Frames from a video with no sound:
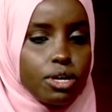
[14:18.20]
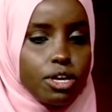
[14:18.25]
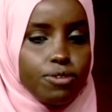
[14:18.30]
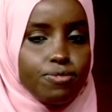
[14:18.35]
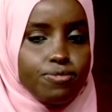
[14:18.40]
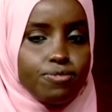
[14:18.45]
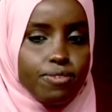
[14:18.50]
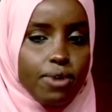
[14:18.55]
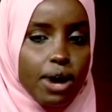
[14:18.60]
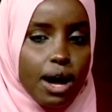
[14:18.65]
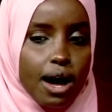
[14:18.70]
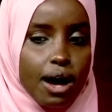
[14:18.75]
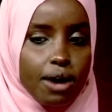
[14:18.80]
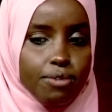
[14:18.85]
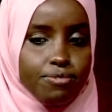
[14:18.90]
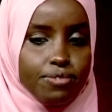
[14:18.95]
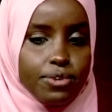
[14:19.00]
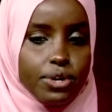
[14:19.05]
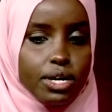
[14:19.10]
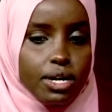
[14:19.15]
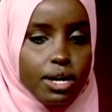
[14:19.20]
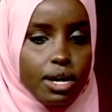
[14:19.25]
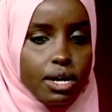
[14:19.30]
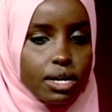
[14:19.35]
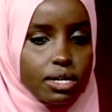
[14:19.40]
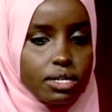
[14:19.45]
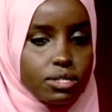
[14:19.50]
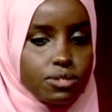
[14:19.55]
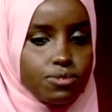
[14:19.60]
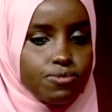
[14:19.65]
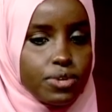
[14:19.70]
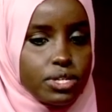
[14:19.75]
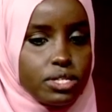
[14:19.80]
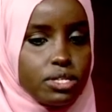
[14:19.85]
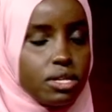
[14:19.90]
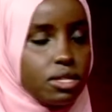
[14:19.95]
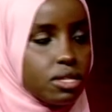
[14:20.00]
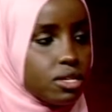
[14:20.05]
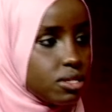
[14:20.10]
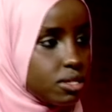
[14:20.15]
if Africa is
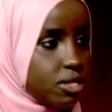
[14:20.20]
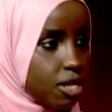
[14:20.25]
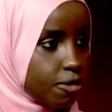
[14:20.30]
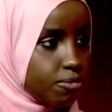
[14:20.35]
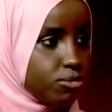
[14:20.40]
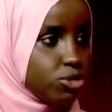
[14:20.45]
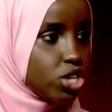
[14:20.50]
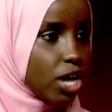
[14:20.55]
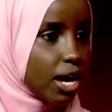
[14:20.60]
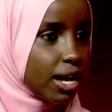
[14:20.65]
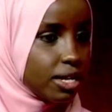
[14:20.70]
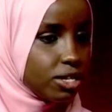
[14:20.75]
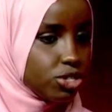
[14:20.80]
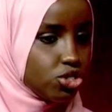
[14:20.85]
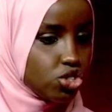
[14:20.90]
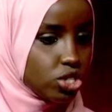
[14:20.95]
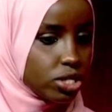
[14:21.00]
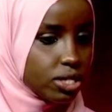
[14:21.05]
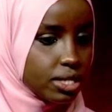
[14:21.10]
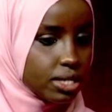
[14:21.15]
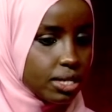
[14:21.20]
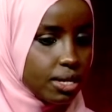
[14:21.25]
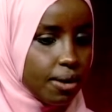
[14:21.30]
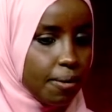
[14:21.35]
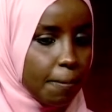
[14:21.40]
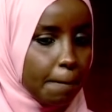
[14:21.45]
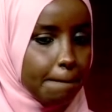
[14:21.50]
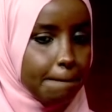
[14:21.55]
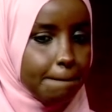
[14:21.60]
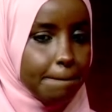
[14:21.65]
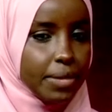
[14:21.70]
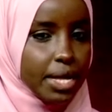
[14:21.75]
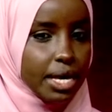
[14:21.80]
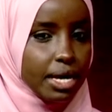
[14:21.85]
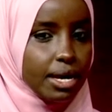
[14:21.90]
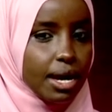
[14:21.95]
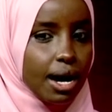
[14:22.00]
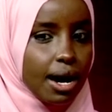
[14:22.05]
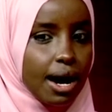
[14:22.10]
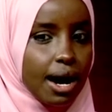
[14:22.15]
facing the same challenges,
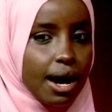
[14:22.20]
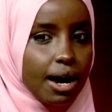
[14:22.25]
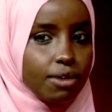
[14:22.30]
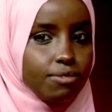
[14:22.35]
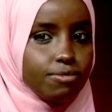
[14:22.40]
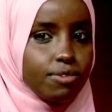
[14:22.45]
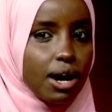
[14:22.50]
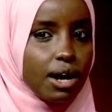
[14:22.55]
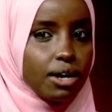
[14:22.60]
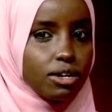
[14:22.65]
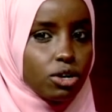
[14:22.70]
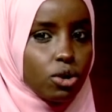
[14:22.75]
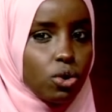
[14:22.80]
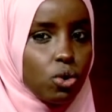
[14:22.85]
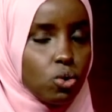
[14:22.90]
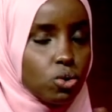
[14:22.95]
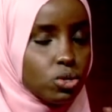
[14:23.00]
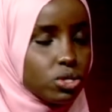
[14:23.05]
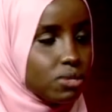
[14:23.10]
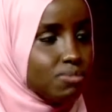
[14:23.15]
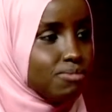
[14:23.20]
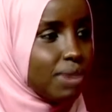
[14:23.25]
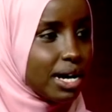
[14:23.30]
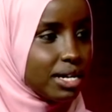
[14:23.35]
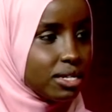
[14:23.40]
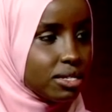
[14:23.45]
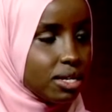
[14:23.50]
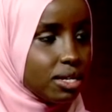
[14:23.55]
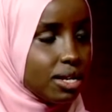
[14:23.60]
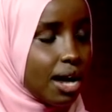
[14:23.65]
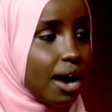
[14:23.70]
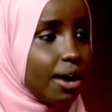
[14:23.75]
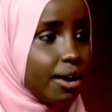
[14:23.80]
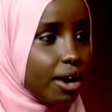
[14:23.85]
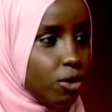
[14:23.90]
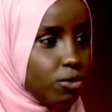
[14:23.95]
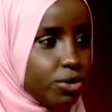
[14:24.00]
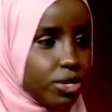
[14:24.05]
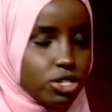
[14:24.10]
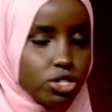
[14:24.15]
they have a closed mindset
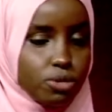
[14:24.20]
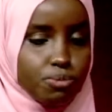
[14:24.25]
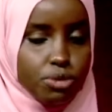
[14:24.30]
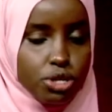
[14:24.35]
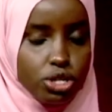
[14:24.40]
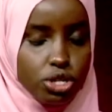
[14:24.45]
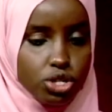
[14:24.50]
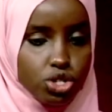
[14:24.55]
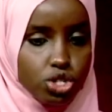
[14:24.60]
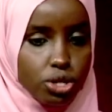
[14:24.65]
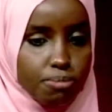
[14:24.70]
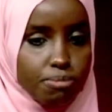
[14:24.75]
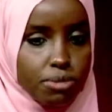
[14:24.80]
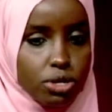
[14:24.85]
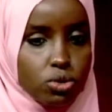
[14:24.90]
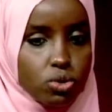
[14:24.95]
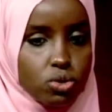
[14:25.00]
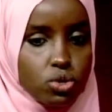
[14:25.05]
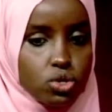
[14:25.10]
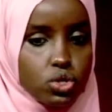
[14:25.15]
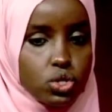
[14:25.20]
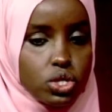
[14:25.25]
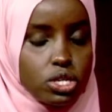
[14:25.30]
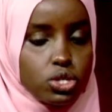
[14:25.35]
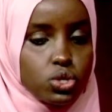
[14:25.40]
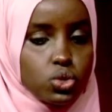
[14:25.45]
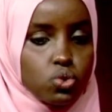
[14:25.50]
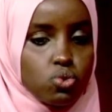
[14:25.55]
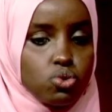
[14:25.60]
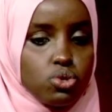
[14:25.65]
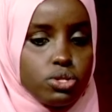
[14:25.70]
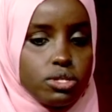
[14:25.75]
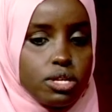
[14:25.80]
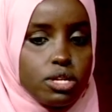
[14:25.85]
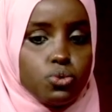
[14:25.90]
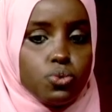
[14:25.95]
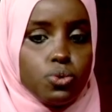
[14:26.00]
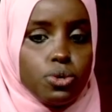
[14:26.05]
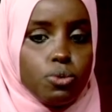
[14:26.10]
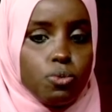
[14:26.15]
around entrepreneurship because the schools
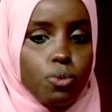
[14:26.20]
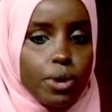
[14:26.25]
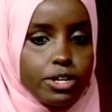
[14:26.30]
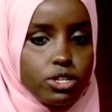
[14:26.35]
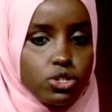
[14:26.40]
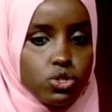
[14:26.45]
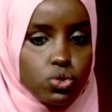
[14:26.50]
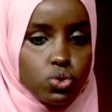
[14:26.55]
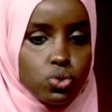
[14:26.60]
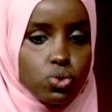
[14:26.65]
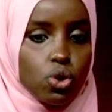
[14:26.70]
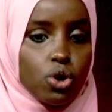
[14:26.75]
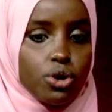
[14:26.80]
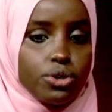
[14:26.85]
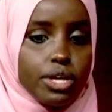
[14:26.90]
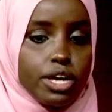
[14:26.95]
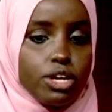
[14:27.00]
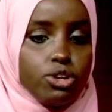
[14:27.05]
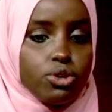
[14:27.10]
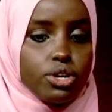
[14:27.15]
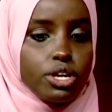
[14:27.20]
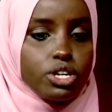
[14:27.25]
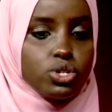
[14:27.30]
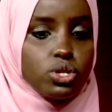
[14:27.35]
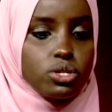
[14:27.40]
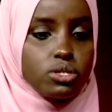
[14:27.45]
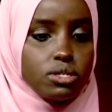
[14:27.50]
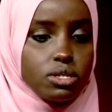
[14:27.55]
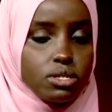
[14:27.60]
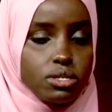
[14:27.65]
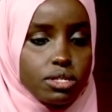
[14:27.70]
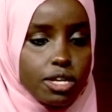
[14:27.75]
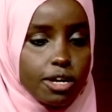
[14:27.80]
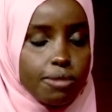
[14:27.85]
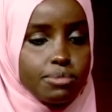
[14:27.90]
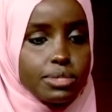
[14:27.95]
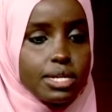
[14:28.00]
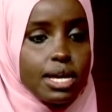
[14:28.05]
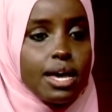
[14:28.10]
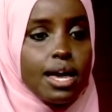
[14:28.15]
that we went to or the education
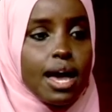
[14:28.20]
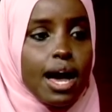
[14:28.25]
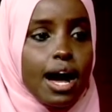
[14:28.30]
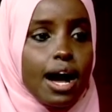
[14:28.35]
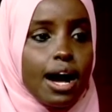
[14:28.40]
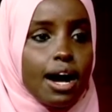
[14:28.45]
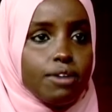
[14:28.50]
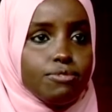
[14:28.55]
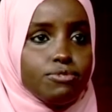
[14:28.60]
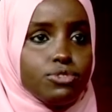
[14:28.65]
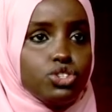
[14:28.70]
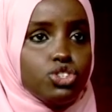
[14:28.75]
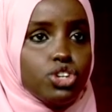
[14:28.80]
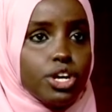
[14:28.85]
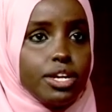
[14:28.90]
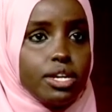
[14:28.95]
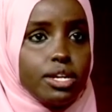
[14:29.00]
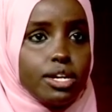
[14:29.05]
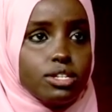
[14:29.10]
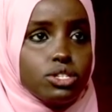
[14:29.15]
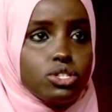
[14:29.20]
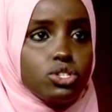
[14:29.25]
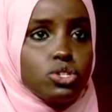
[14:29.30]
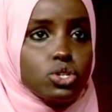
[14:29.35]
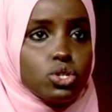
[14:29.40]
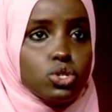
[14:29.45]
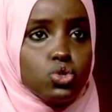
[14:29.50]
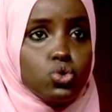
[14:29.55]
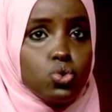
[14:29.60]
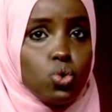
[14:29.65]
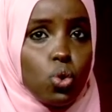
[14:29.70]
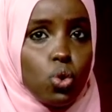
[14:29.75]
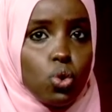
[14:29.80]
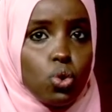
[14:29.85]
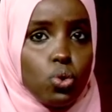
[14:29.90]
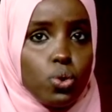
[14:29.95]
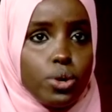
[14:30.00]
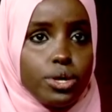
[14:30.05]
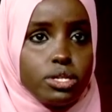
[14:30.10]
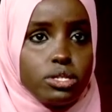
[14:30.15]
systems have trained us to
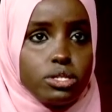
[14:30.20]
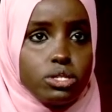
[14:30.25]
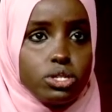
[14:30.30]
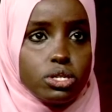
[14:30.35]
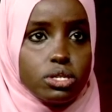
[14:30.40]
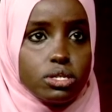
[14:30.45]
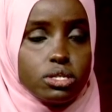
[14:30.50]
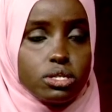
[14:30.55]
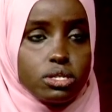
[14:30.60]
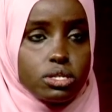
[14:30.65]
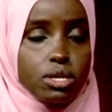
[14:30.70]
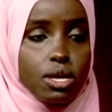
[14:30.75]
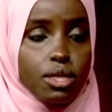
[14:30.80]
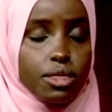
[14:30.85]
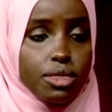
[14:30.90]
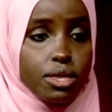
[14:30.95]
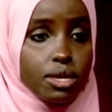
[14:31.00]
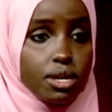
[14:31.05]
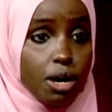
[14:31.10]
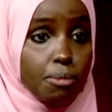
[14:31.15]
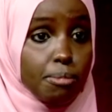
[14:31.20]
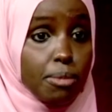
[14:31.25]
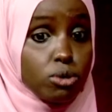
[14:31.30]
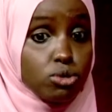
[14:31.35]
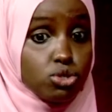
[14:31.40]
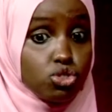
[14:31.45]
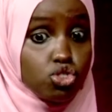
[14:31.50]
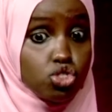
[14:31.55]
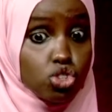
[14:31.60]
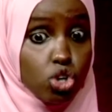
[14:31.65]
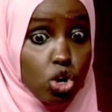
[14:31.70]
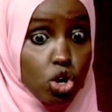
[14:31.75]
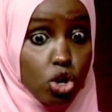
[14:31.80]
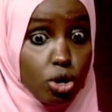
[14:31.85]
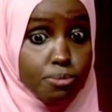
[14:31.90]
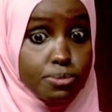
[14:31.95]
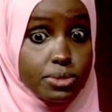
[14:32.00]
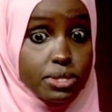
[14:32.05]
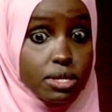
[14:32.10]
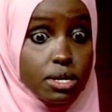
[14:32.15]
always just think about
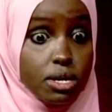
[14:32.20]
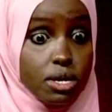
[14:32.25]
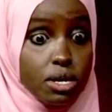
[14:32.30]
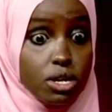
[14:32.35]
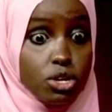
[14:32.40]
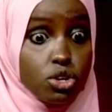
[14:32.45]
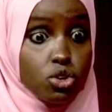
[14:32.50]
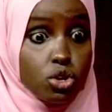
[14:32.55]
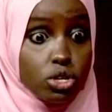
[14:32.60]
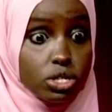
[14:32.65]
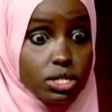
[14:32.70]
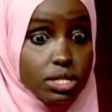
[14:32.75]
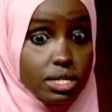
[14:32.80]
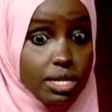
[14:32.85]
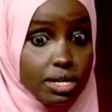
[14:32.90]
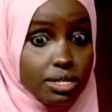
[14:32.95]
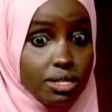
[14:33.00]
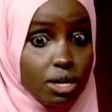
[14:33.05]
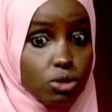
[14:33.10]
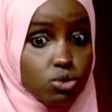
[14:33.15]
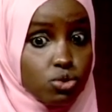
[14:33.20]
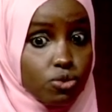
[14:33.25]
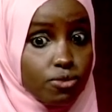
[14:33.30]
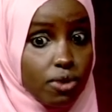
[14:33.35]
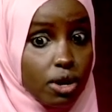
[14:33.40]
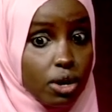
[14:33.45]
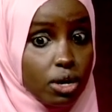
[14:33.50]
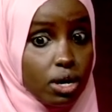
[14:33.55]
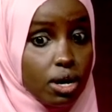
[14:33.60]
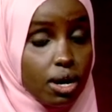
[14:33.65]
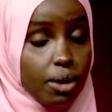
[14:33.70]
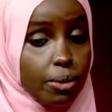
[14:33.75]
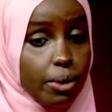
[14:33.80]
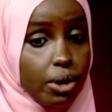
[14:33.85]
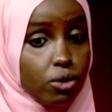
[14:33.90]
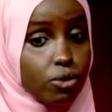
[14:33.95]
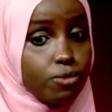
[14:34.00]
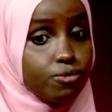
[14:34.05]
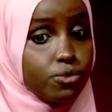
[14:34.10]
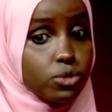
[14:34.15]
jobs not get out of our,
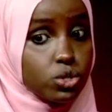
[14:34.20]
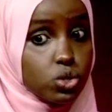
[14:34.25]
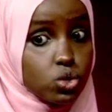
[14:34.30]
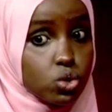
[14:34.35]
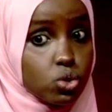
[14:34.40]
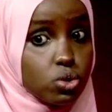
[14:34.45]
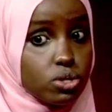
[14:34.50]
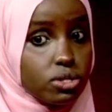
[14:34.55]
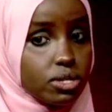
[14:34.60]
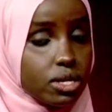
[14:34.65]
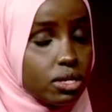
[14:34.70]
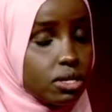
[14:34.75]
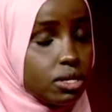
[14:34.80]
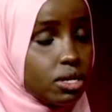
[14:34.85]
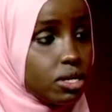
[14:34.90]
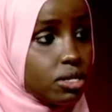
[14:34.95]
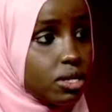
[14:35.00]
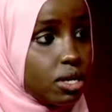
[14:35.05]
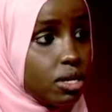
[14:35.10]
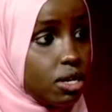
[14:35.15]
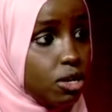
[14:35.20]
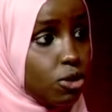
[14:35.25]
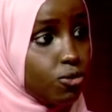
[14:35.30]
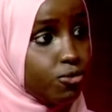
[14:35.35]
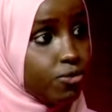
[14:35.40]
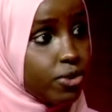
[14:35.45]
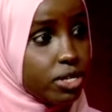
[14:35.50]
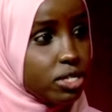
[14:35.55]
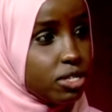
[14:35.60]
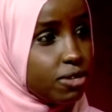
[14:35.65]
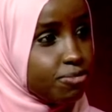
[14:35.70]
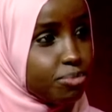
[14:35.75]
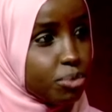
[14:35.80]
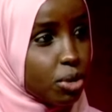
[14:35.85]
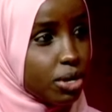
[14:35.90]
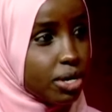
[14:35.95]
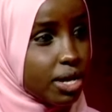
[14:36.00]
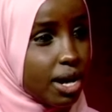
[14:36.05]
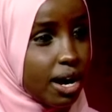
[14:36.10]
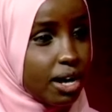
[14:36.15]
our comfort zones and create an innovative
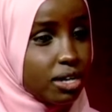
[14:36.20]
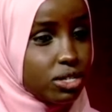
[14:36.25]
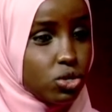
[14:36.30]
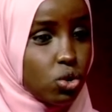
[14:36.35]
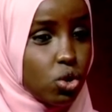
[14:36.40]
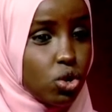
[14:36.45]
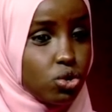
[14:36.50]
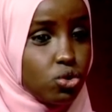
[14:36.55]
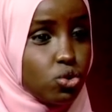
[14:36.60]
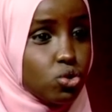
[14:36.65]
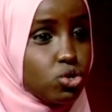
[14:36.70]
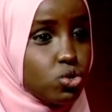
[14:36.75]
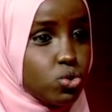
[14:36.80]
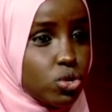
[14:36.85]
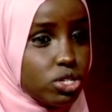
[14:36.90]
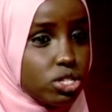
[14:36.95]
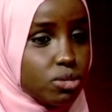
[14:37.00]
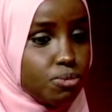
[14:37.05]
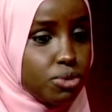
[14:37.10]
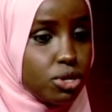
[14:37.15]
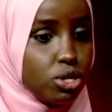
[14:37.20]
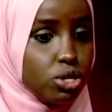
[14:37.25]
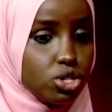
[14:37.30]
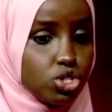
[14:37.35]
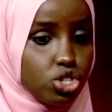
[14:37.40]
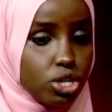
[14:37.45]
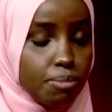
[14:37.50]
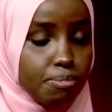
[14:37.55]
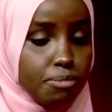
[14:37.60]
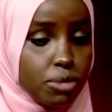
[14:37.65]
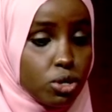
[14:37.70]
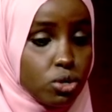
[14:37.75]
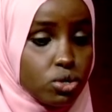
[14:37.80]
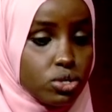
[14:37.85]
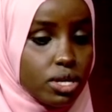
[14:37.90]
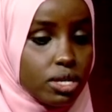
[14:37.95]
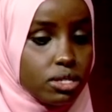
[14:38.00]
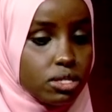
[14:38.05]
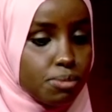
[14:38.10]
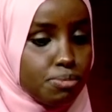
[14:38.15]
product or go to entrepreneurship
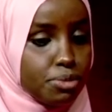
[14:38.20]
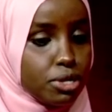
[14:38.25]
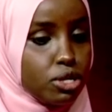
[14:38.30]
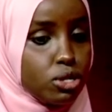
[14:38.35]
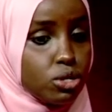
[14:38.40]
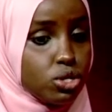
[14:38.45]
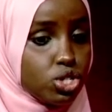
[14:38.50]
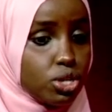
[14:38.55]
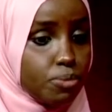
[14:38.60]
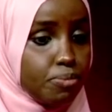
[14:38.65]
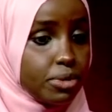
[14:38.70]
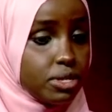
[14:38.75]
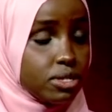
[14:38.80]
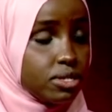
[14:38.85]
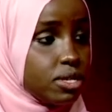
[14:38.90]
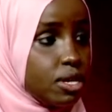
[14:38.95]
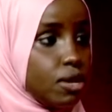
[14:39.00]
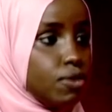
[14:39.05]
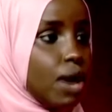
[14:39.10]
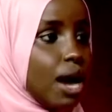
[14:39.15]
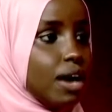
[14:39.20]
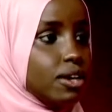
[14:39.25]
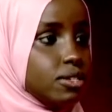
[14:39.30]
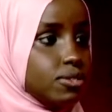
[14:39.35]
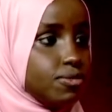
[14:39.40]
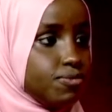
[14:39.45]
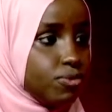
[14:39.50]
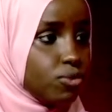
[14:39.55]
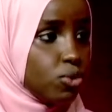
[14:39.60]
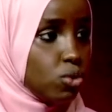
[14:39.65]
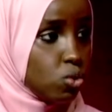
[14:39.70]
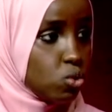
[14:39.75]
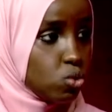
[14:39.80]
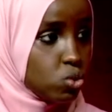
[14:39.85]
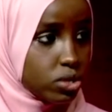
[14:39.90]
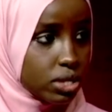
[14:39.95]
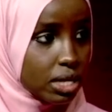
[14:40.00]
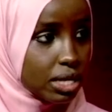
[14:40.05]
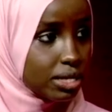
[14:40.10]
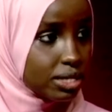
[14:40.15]
because entrepreneurship is seen as for
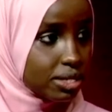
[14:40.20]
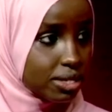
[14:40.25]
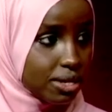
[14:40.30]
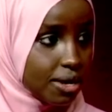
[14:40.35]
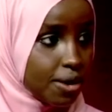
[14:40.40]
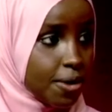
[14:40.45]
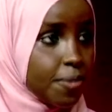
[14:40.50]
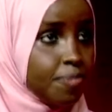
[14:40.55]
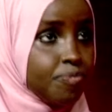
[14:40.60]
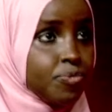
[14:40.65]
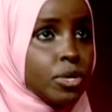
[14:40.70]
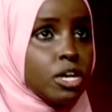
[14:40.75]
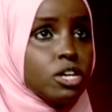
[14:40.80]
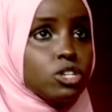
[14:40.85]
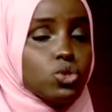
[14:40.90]
losers mm -hmm.